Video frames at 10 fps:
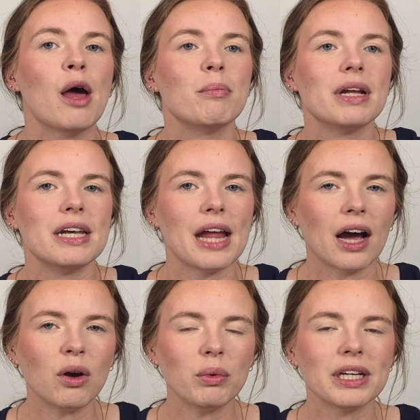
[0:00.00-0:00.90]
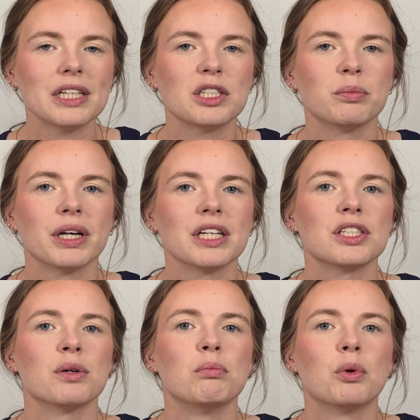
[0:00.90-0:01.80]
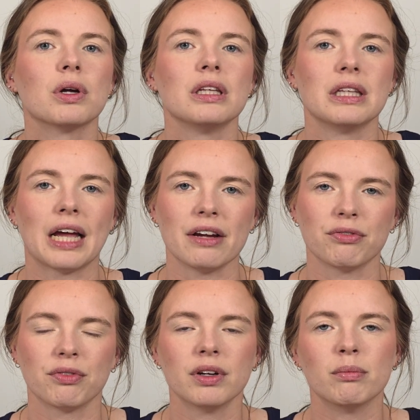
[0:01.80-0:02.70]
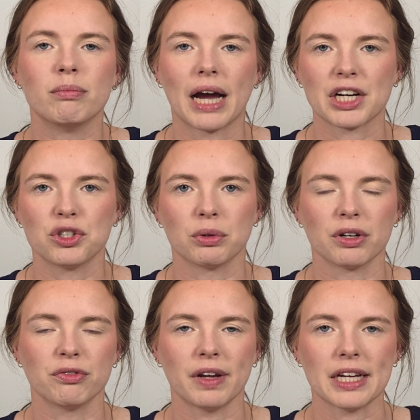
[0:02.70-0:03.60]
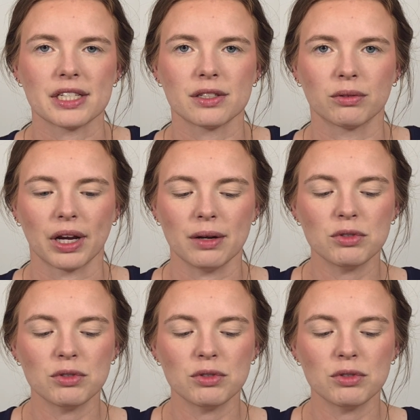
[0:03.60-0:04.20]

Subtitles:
But now we need to bring some more life back to our face, okay?